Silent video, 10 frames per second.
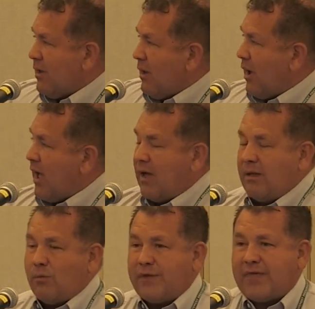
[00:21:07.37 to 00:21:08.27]

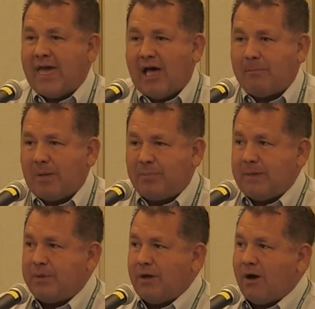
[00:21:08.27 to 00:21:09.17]
Uh, with the help of
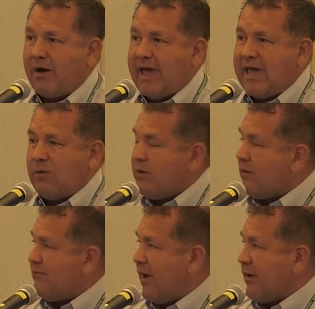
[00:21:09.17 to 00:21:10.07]
PPRA, we
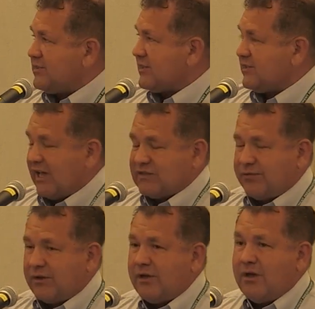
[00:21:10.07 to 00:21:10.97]
were very
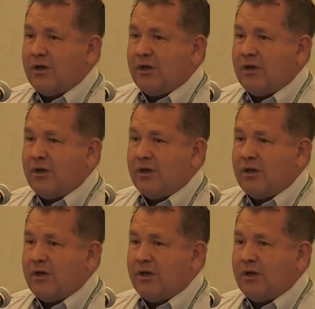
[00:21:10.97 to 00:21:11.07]
successful